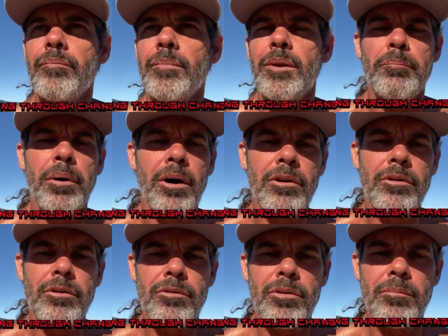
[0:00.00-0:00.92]
been
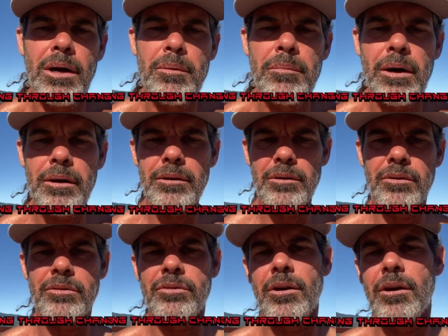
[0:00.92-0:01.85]
pondering through my mind
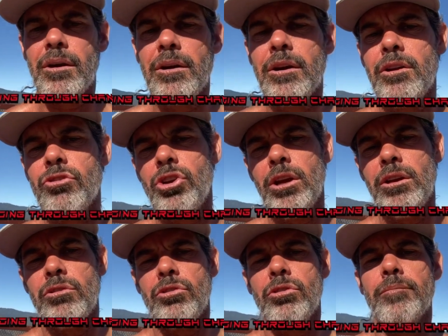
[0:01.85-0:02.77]
is
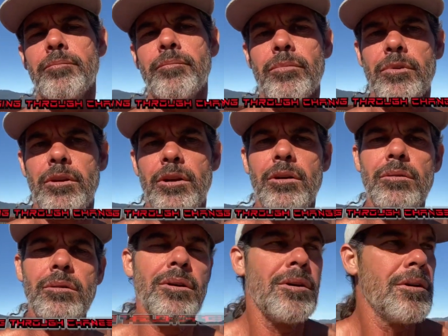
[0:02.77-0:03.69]
change, you
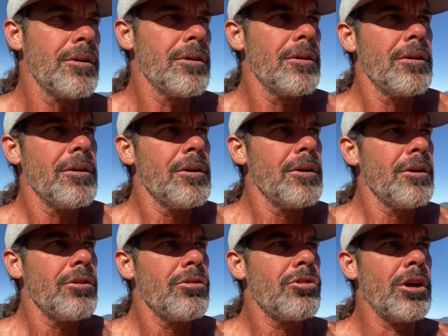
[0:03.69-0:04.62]
know?
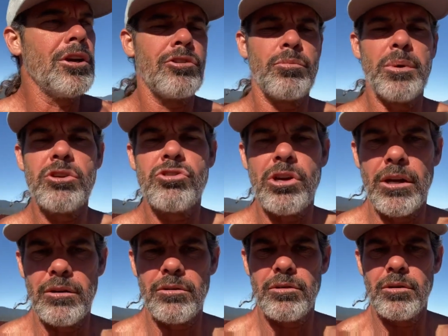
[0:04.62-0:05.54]
Change, big
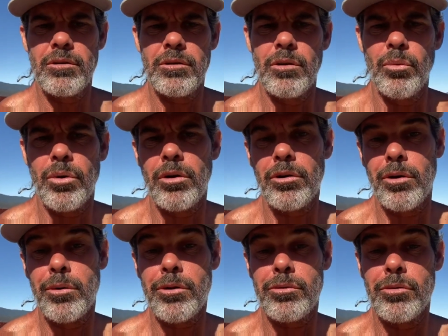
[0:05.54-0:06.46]
change. And we're all
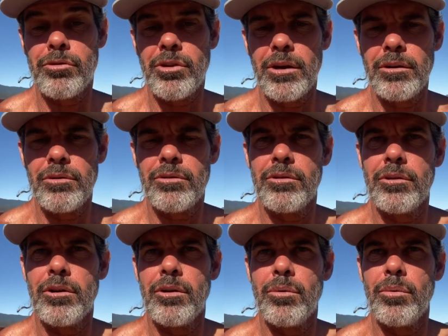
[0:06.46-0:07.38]
going through change,
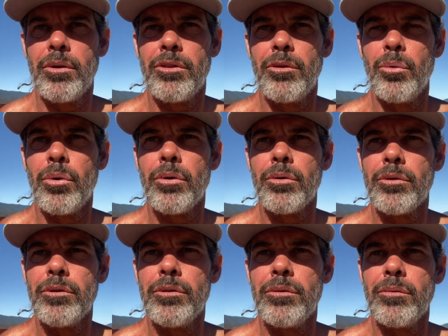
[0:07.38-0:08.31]
you know, with the
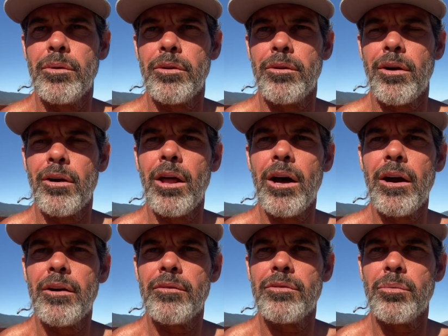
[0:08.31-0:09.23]
world, with our
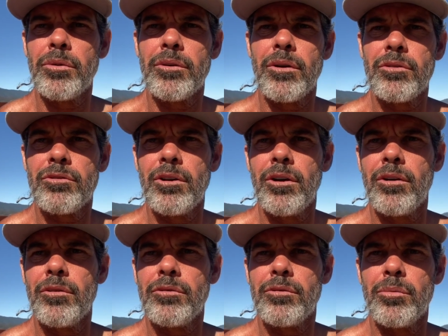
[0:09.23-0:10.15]
lives, with
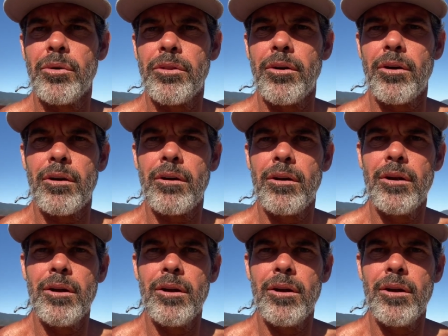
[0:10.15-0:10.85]
ourselves, with our